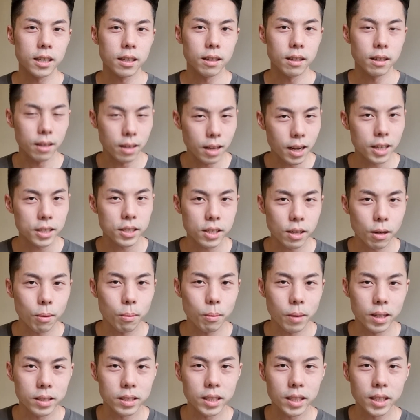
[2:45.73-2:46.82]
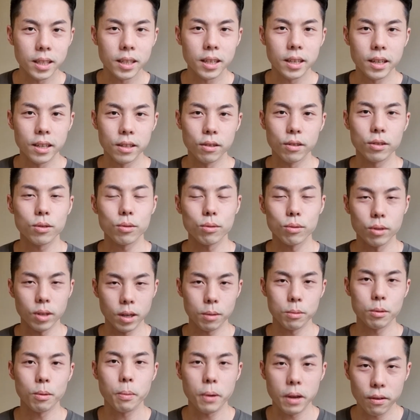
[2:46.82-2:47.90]
a large sum of money in order to
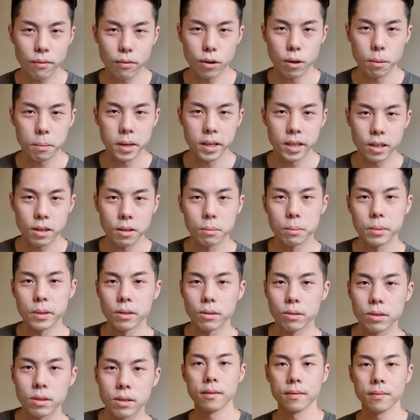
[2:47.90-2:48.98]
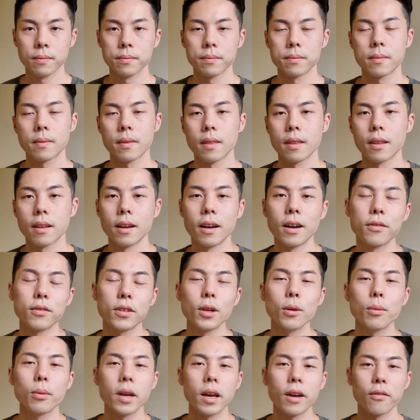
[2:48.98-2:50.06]
help you pay for your medical bills.
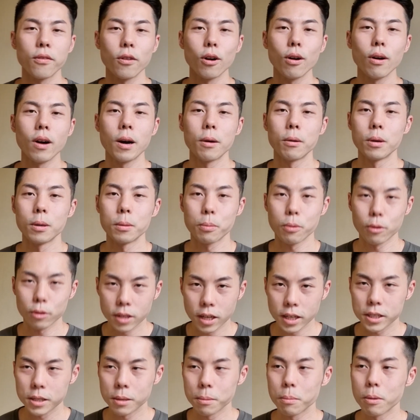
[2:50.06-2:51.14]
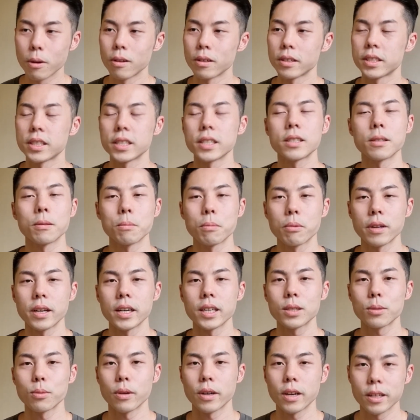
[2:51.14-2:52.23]
After we have all our protection policies in
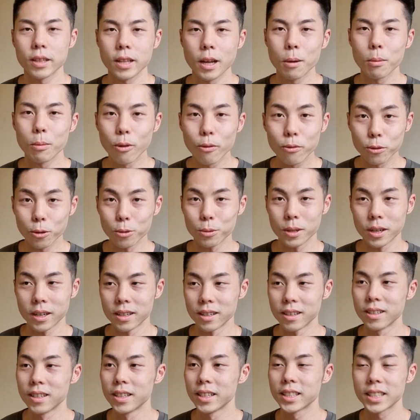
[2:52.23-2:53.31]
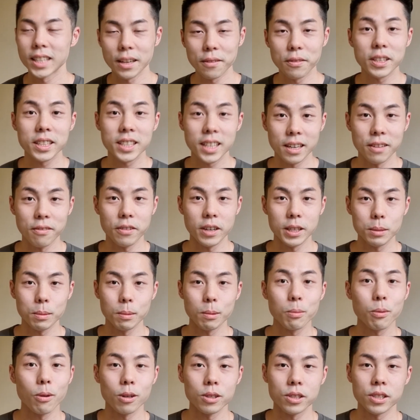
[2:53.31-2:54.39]
place, we can now move to the savings and
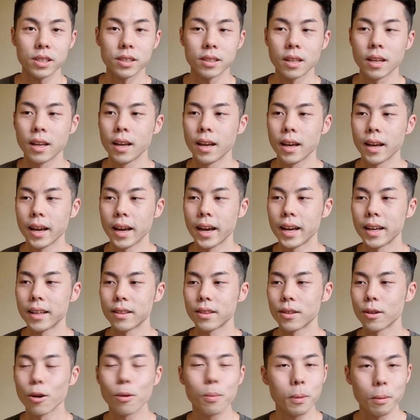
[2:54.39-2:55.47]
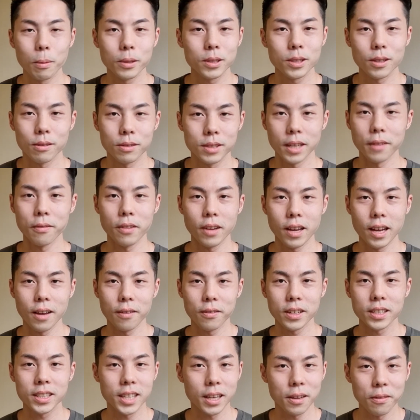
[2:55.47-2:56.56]
investment portion. And the whole purpose of
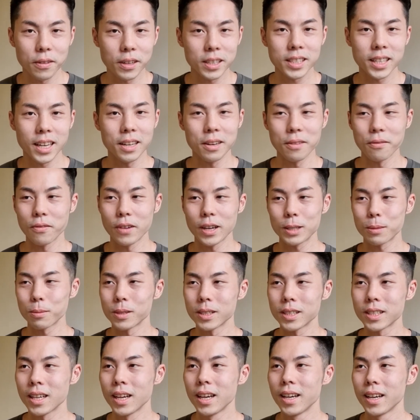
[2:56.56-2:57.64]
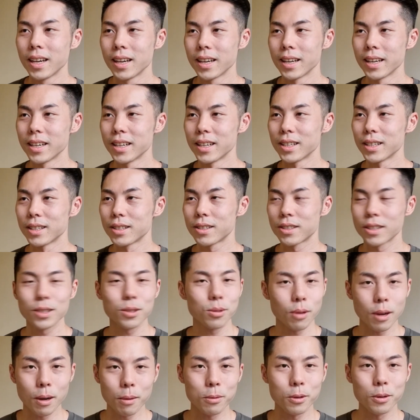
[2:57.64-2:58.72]
having savings and investments is just
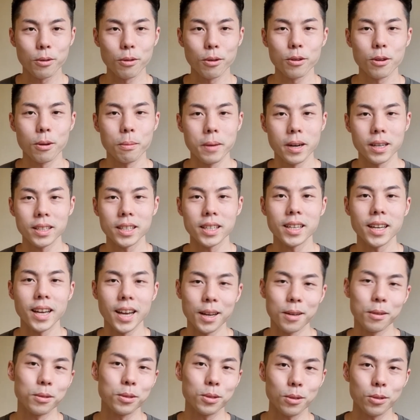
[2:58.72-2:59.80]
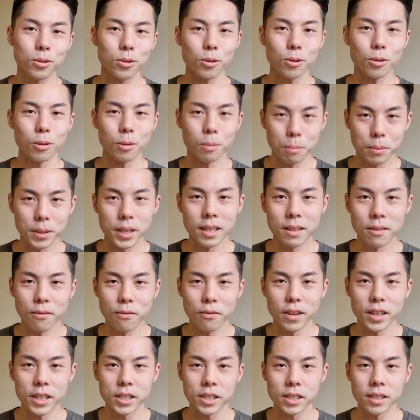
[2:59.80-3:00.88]
to help you grow your money and also to beat
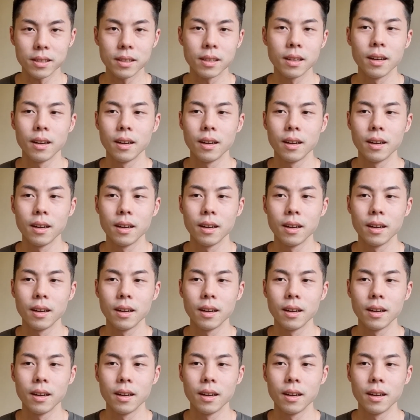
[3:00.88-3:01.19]
inflation.